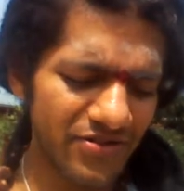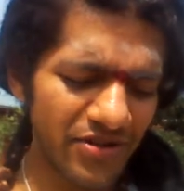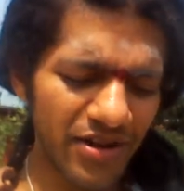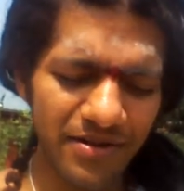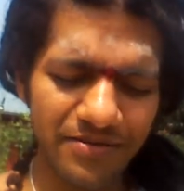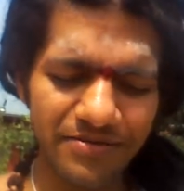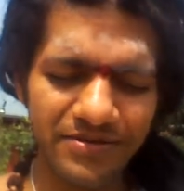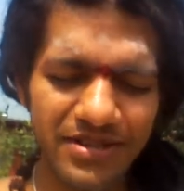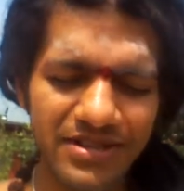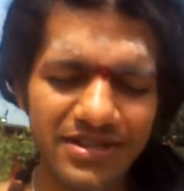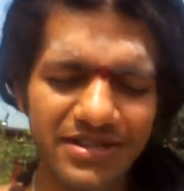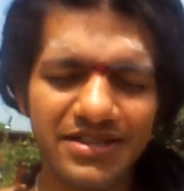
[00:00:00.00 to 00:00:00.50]

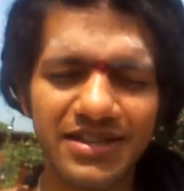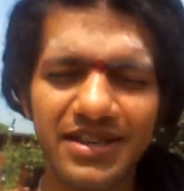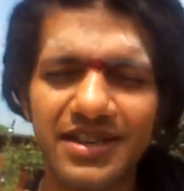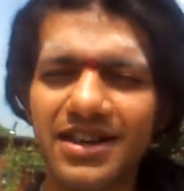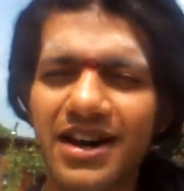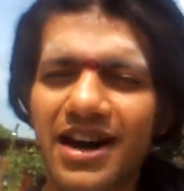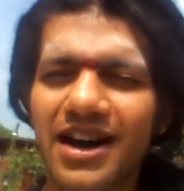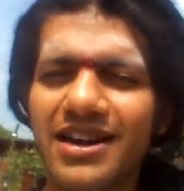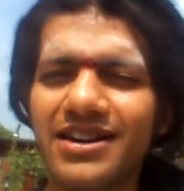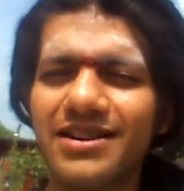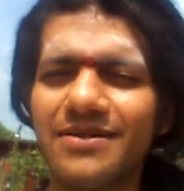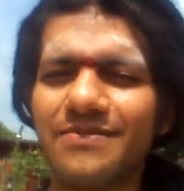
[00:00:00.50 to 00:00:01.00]
Swamiji is seeing
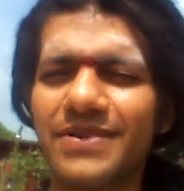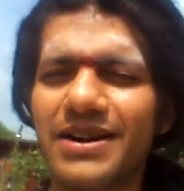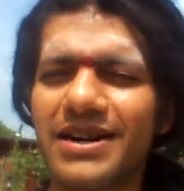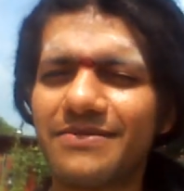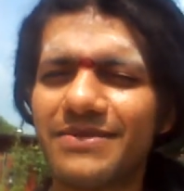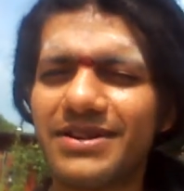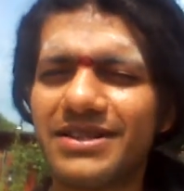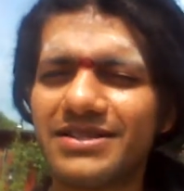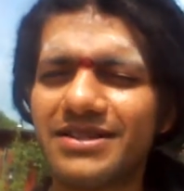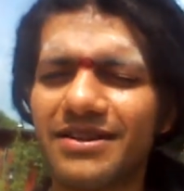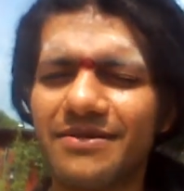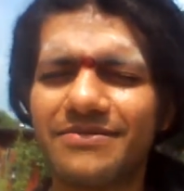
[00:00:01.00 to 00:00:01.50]
our
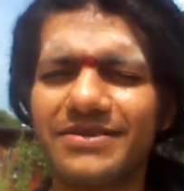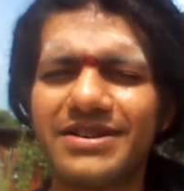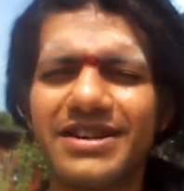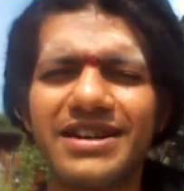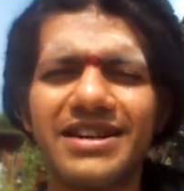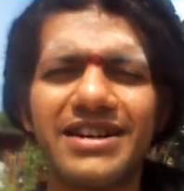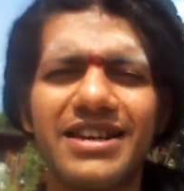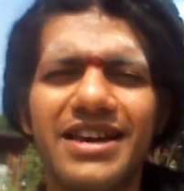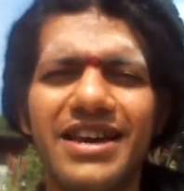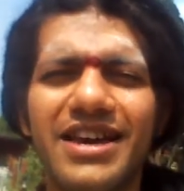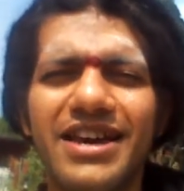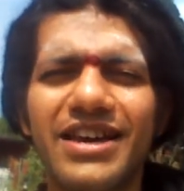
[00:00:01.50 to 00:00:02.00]
department's
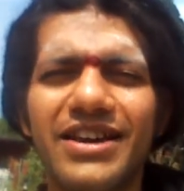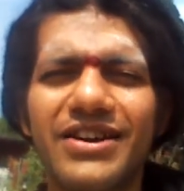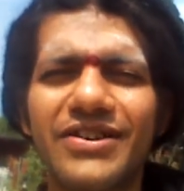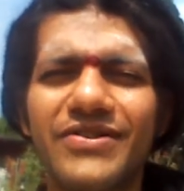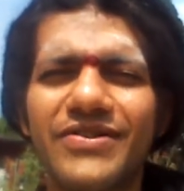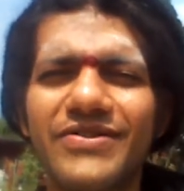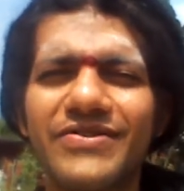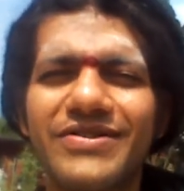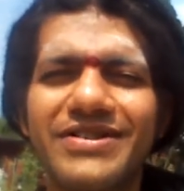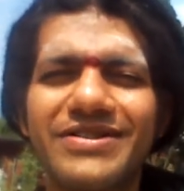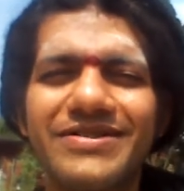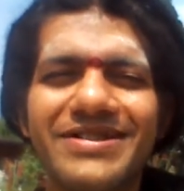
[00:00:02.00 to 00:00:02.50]
update, he
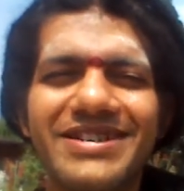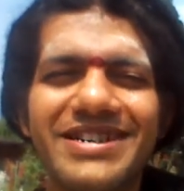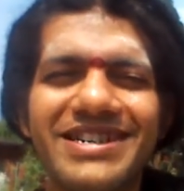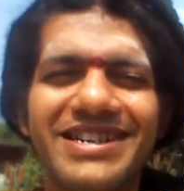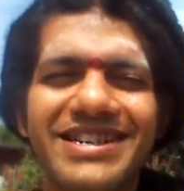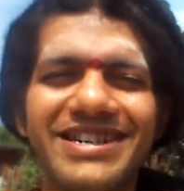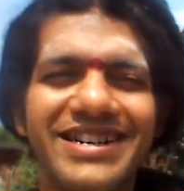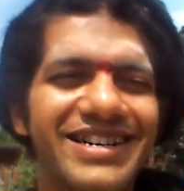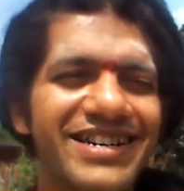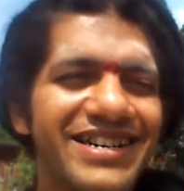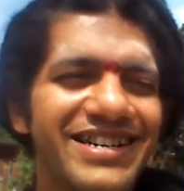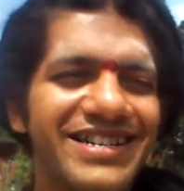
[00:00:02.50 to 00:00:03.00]
would,
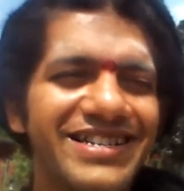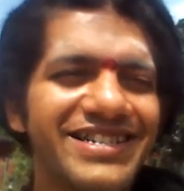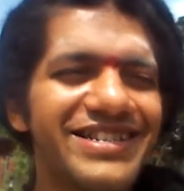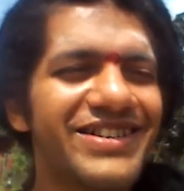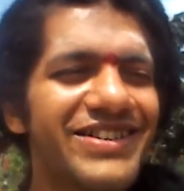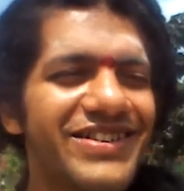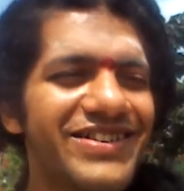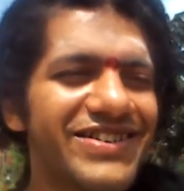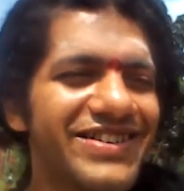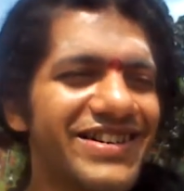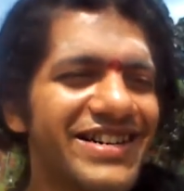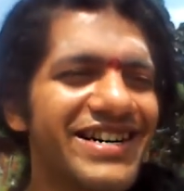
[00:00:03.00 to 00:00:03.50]
you
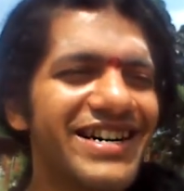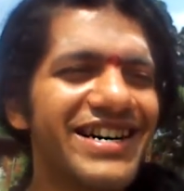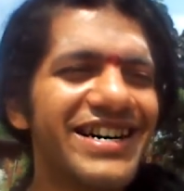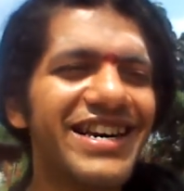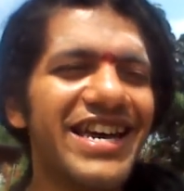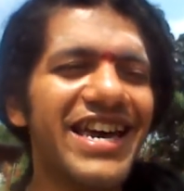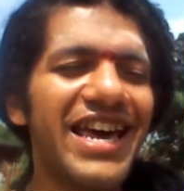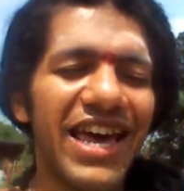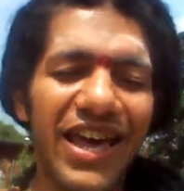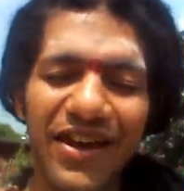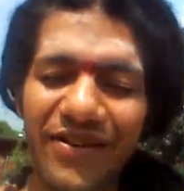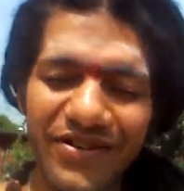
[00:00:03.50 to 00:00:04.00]
know,
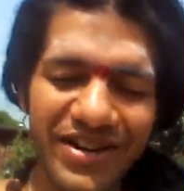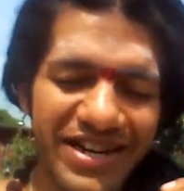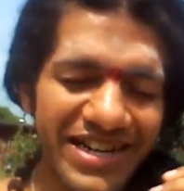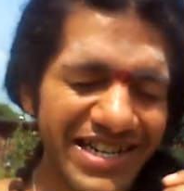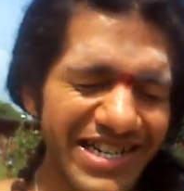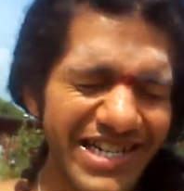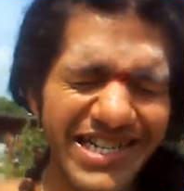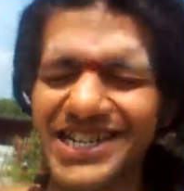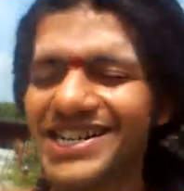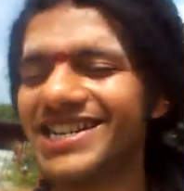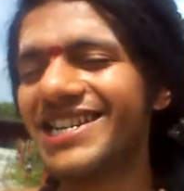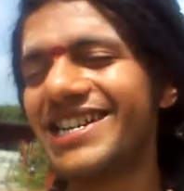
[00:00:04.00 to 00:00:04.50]
he would
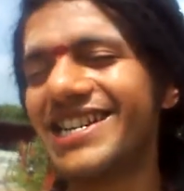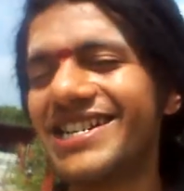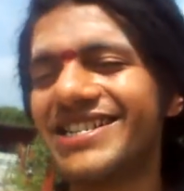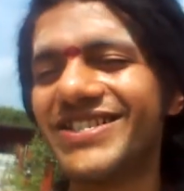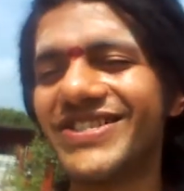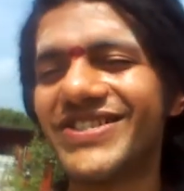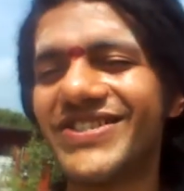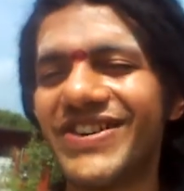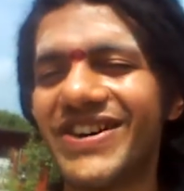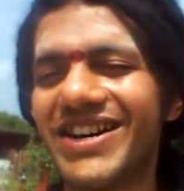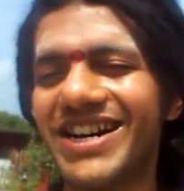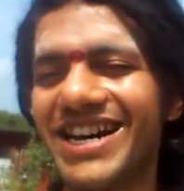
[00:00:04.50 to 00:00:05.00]
really
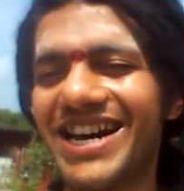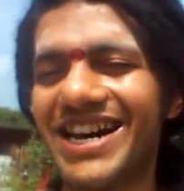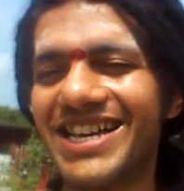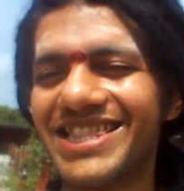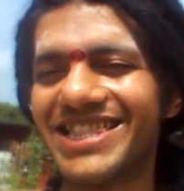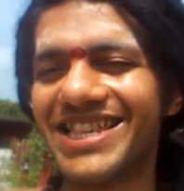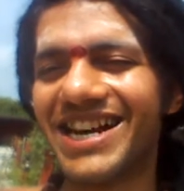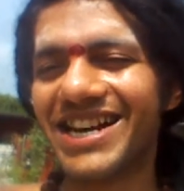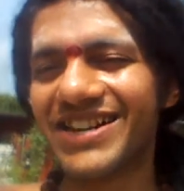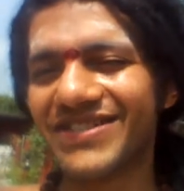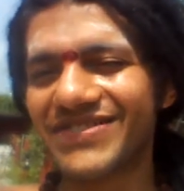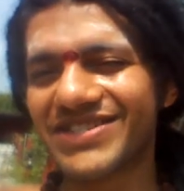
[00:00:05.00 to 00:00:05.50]
enjoy. And
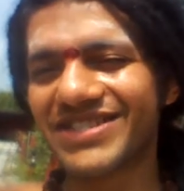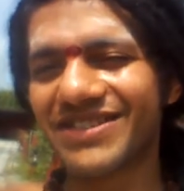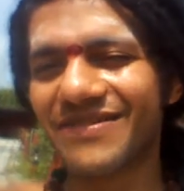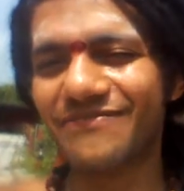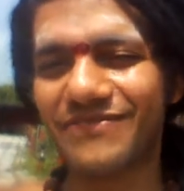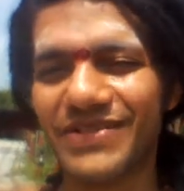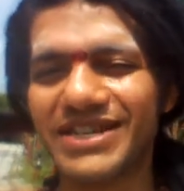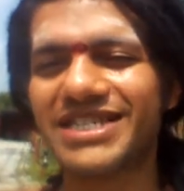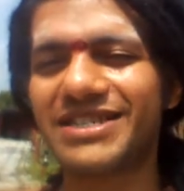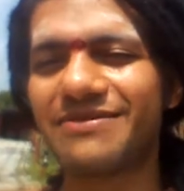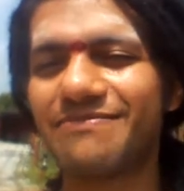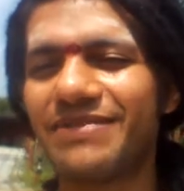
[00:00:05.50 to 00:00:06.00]
that was the
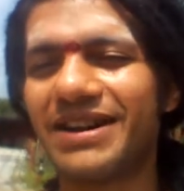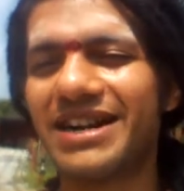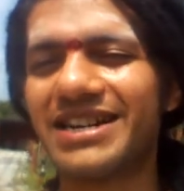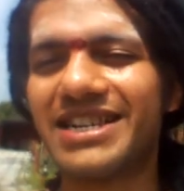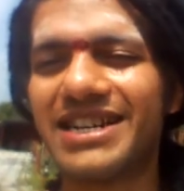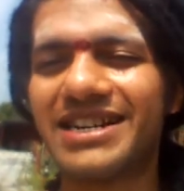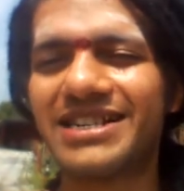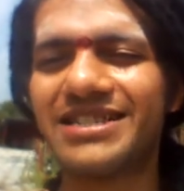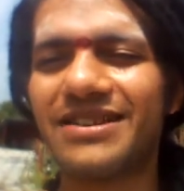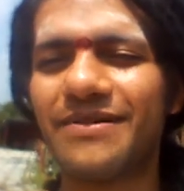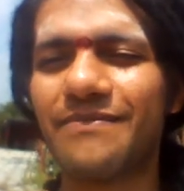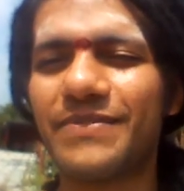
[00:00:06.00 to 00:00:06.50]
best part.
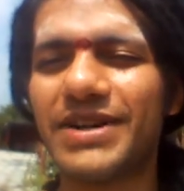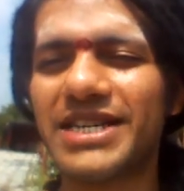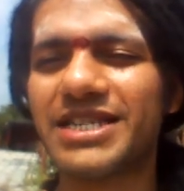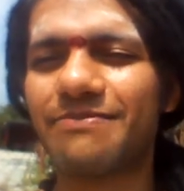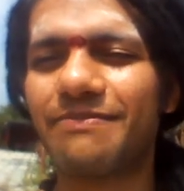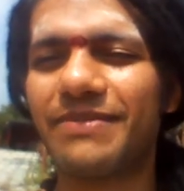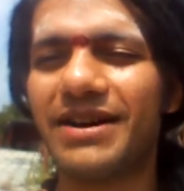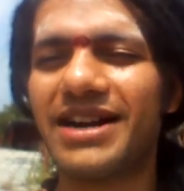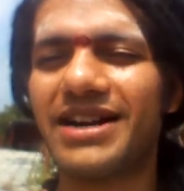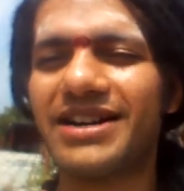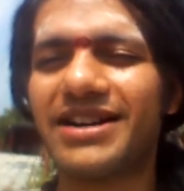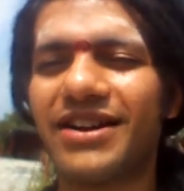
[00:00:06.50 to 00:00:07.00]
That is the best
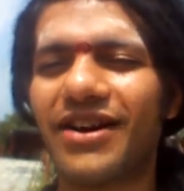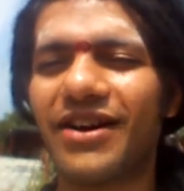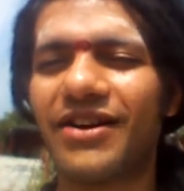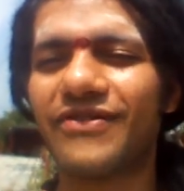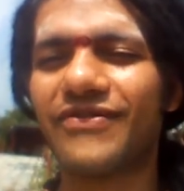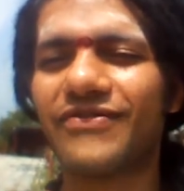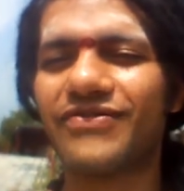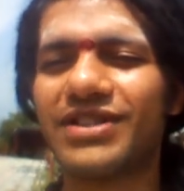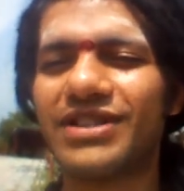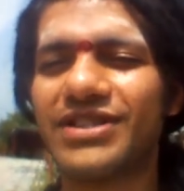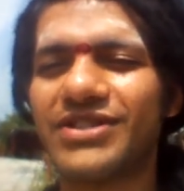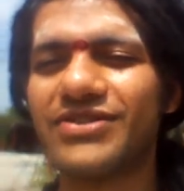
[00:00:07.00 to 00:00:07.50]
part
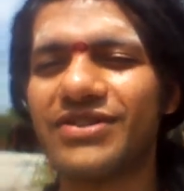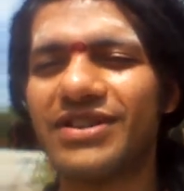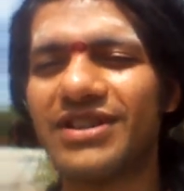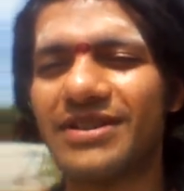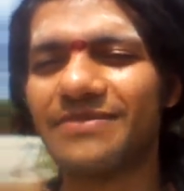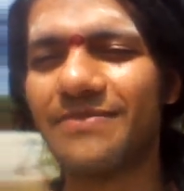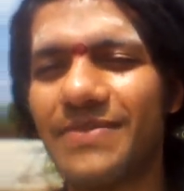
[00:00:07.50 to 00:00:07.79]
of Trishul